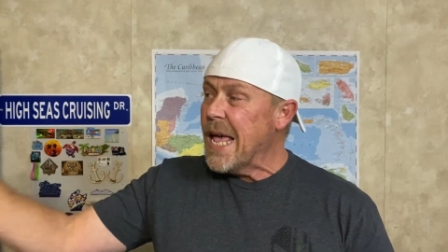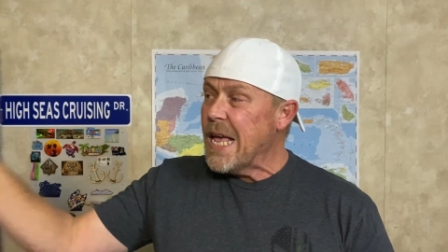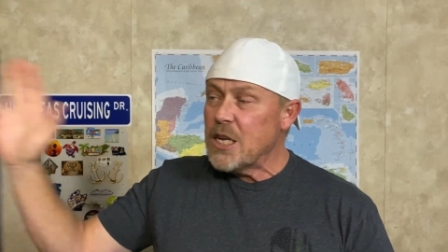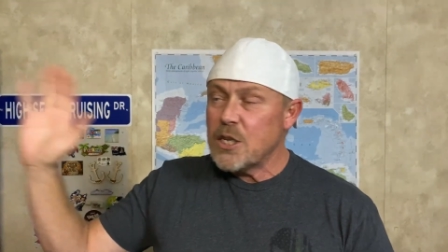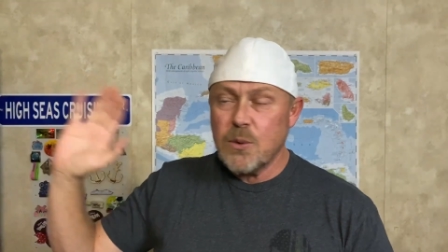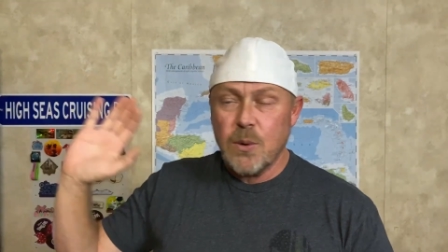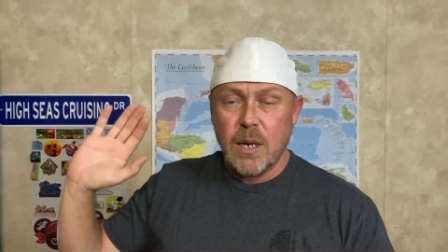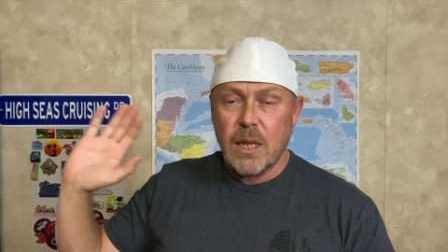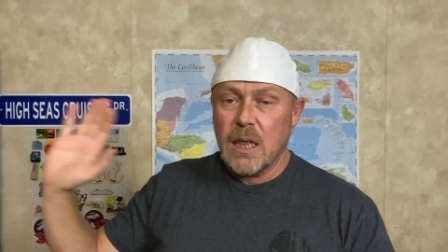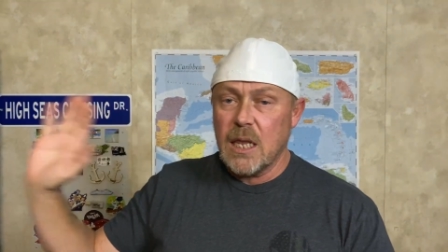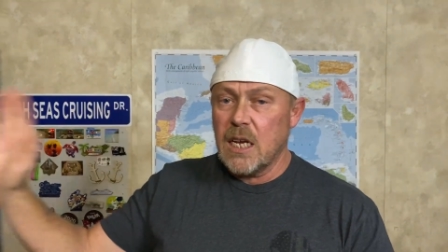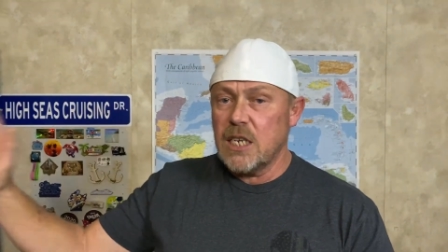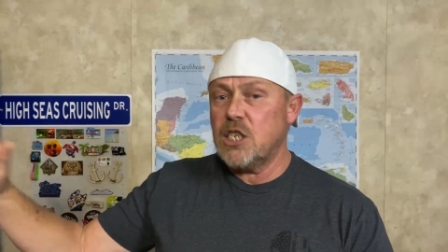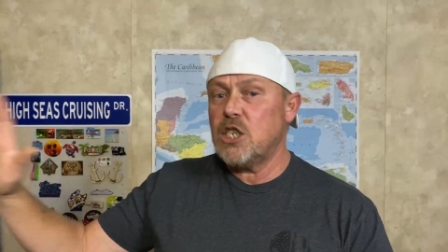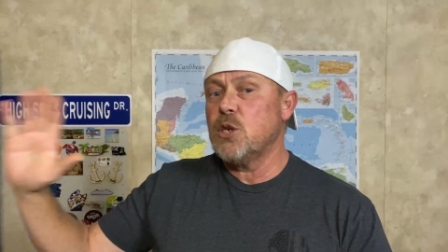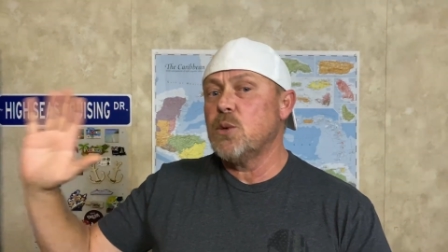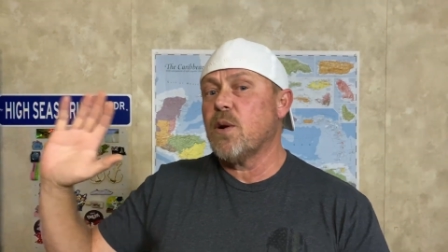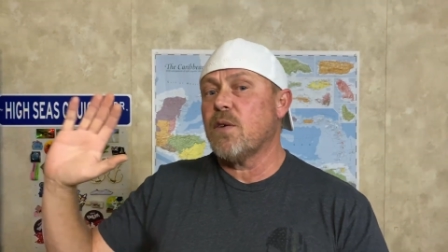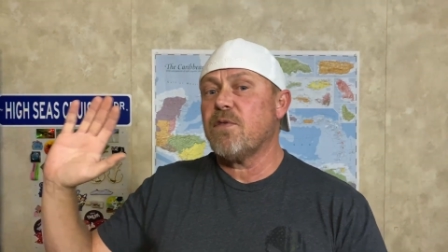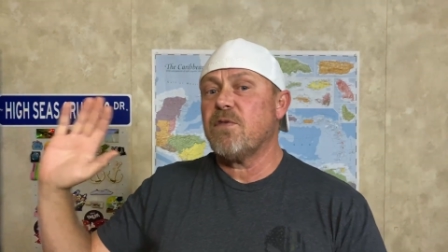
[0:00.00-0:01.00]
So, unless
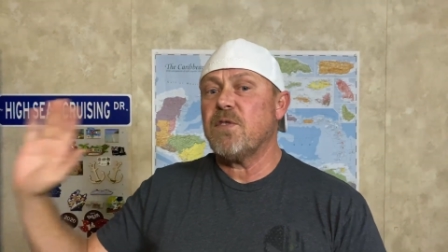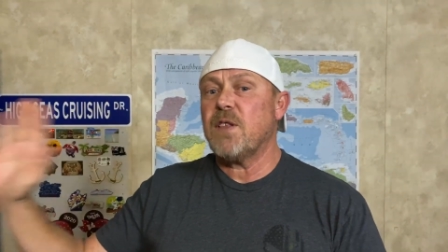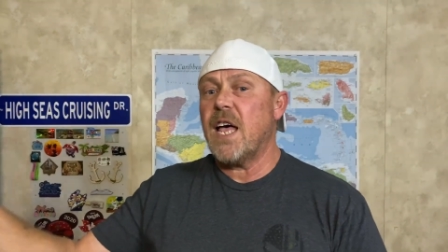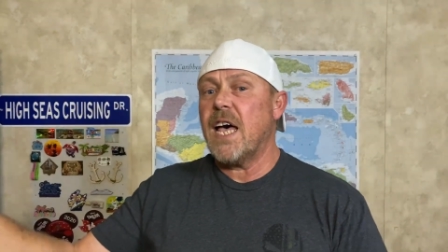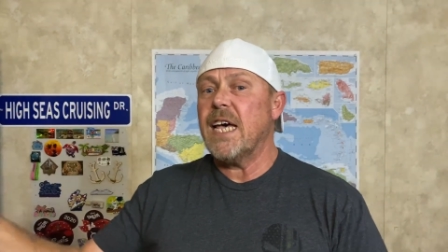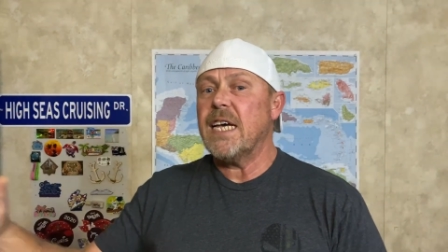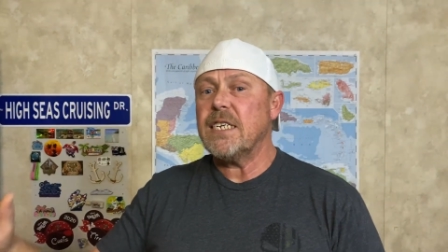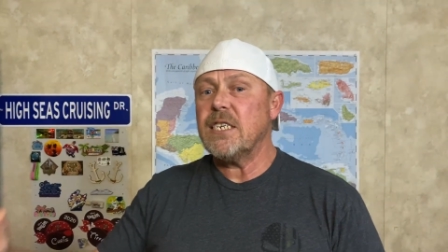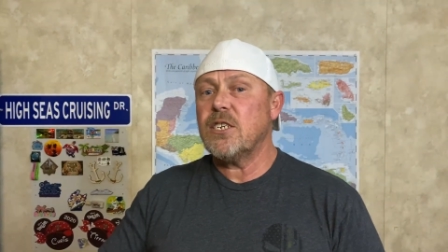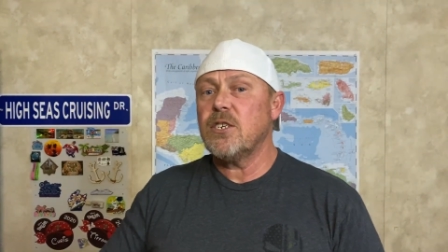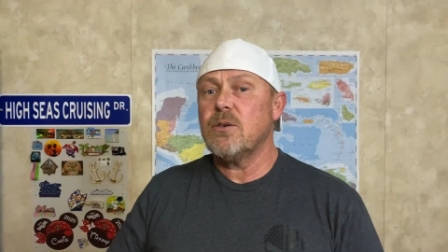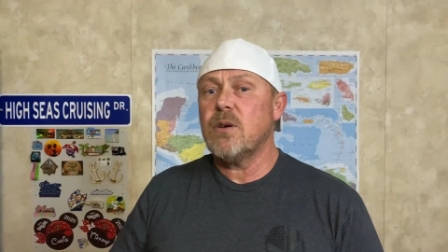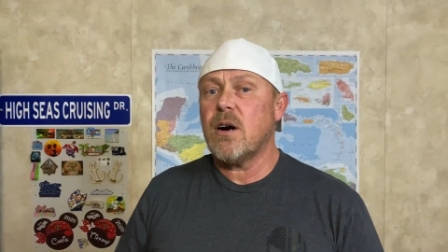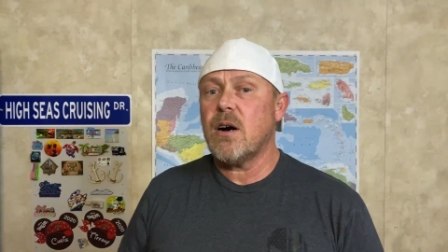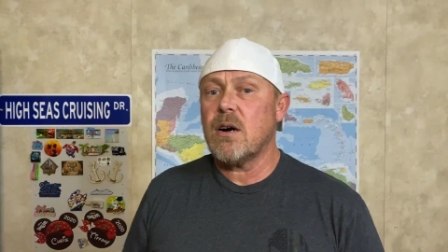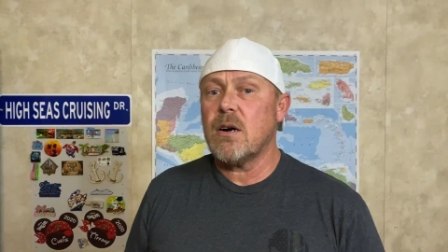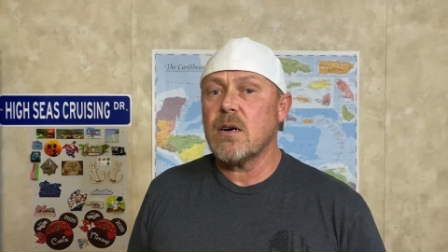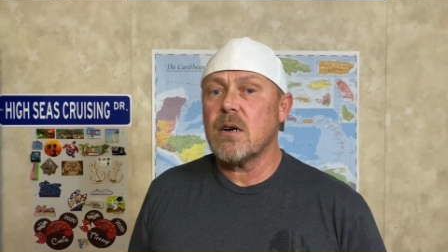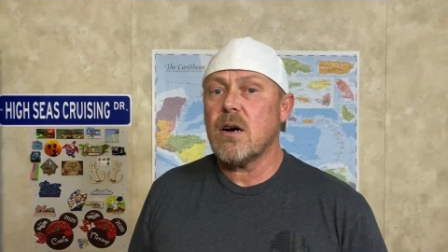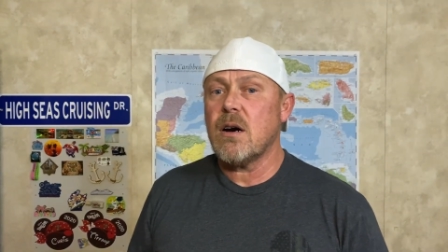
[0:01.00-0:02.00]
you are flying to
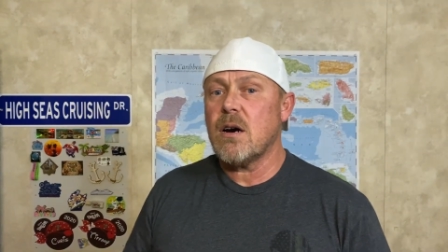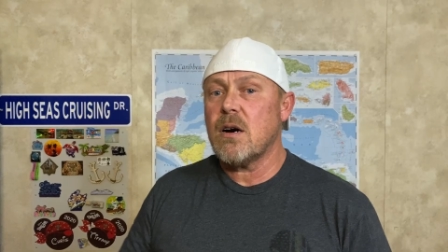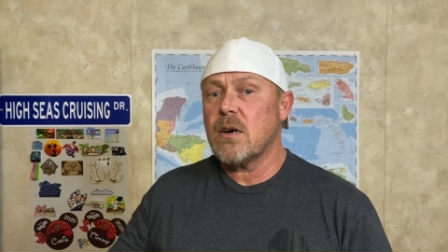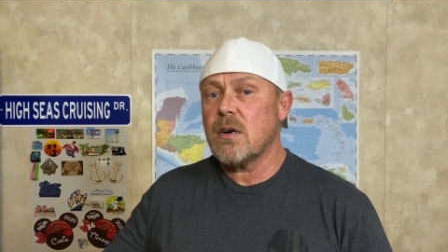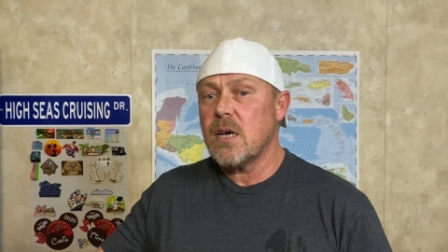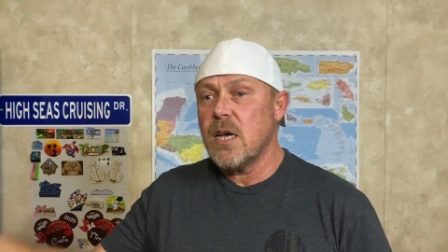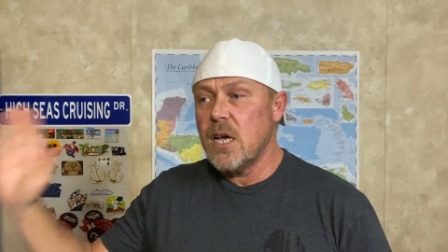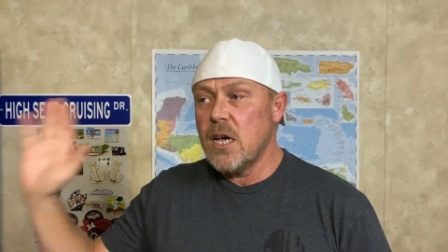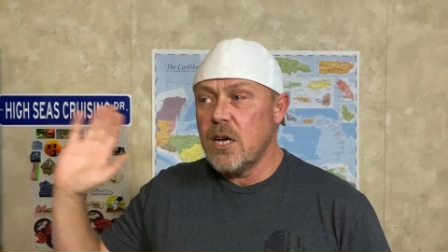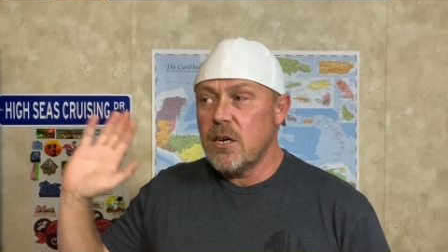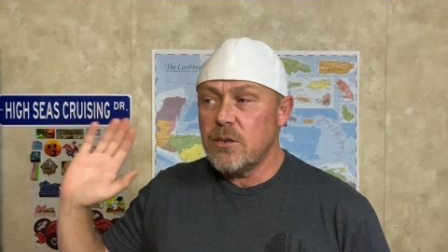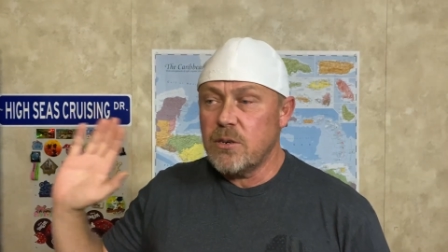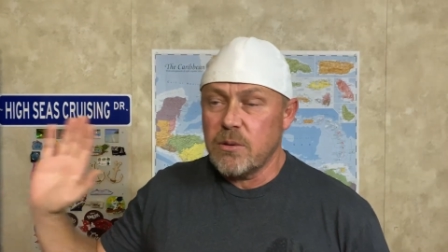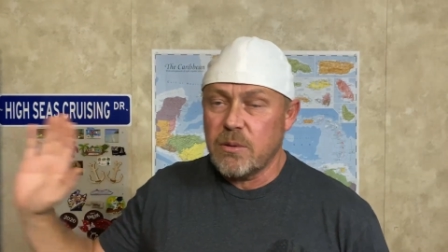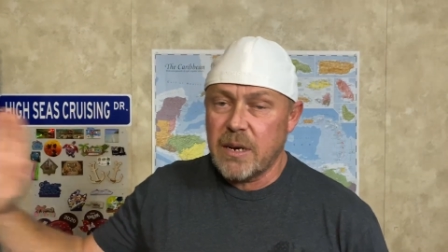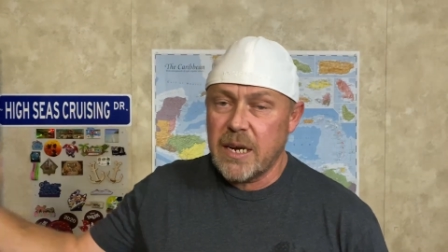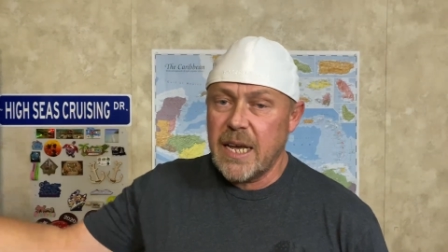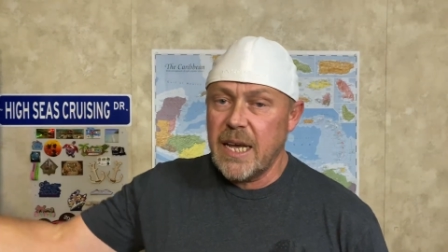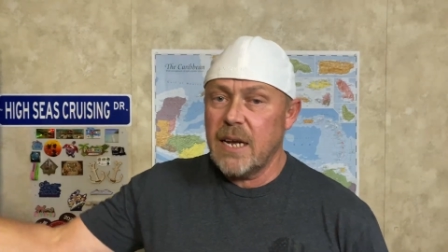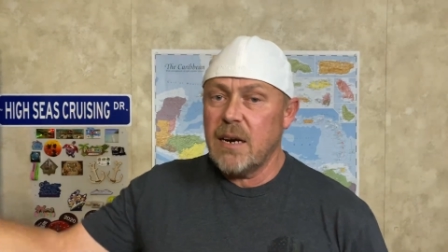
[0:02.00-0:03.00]
Hong Kong to
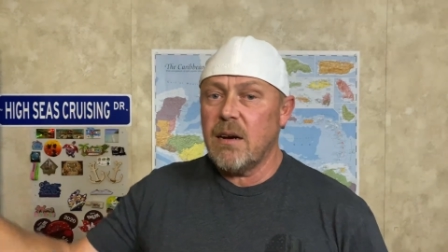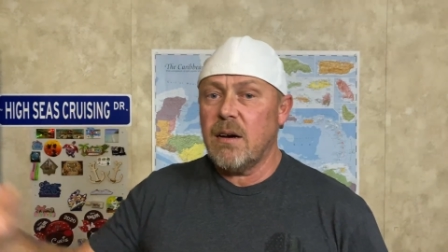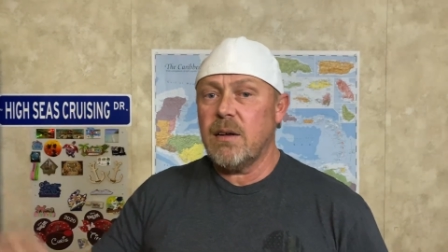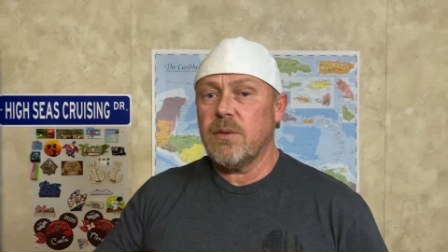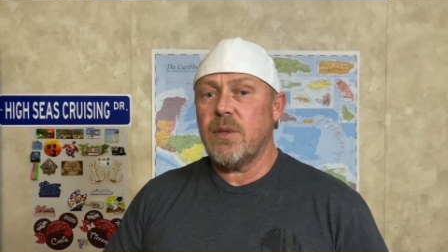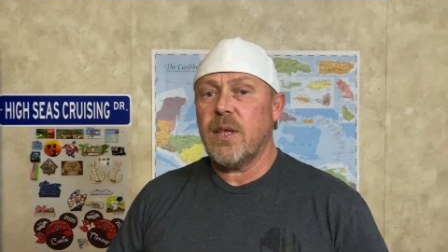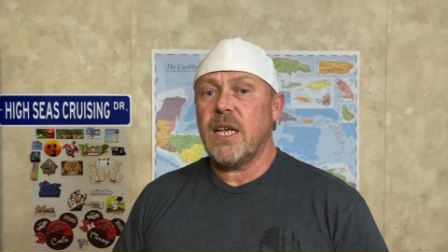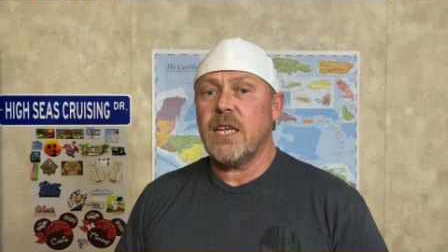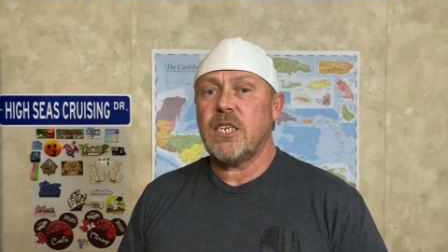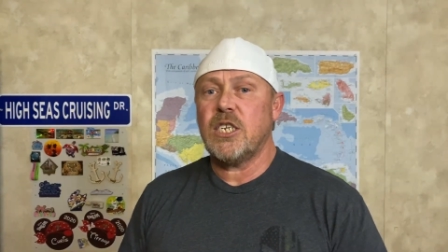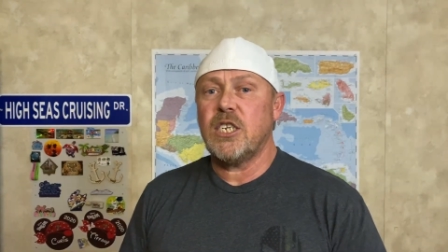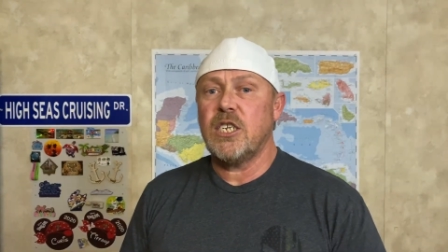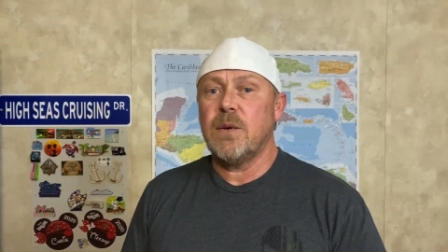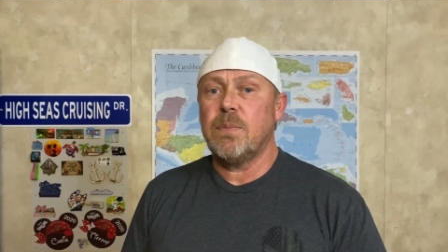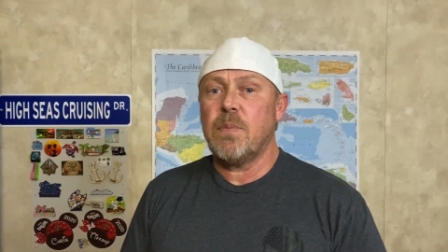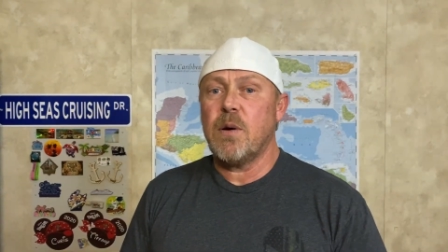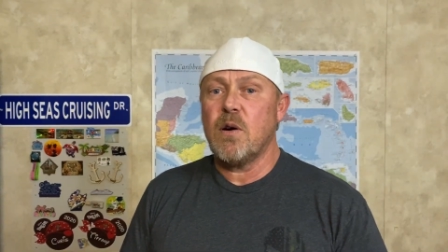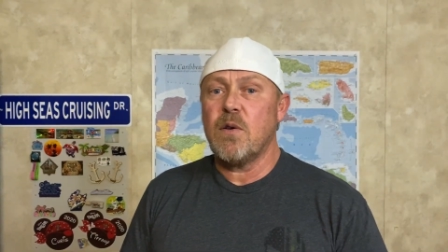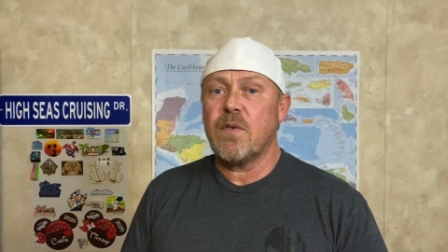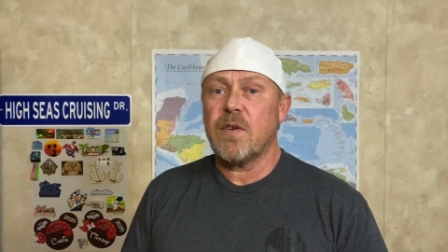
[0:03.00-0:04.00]
get on that
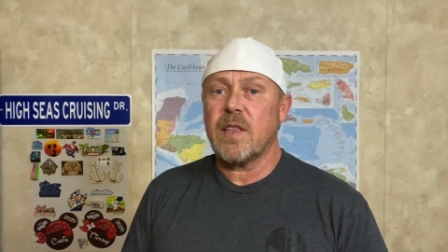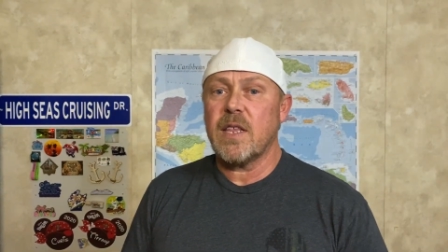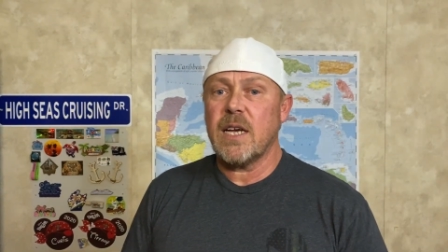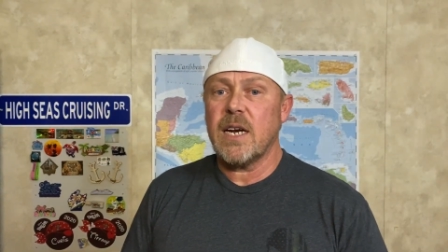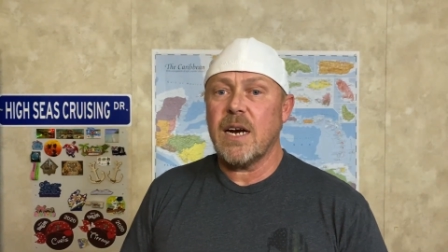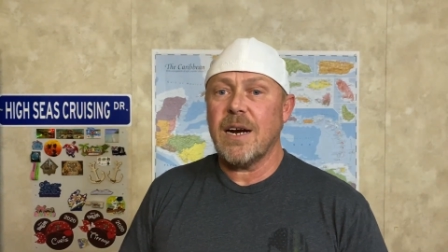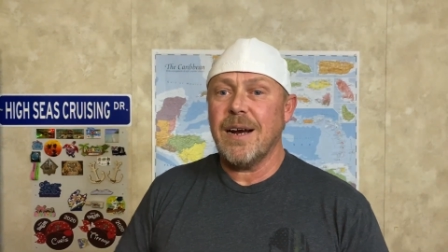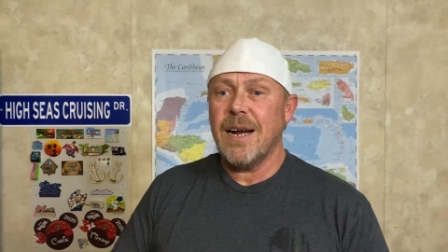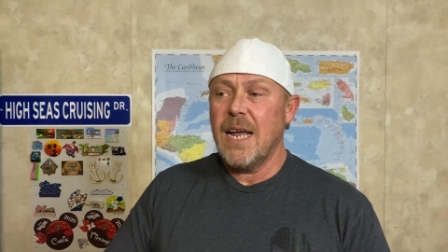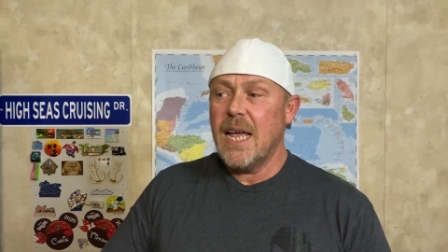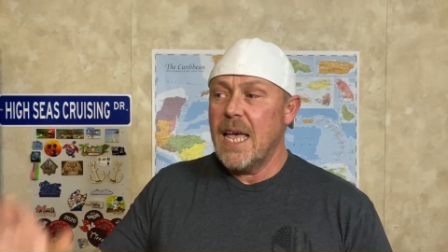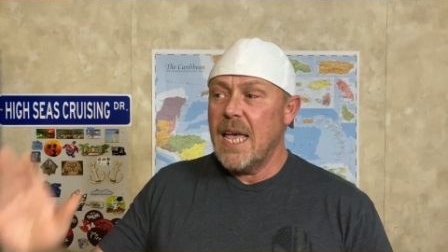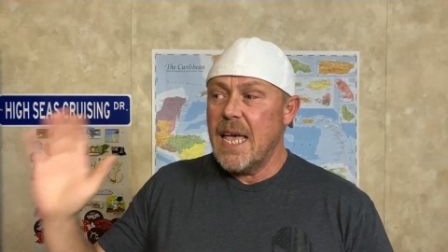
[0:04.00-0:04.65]
ship over there,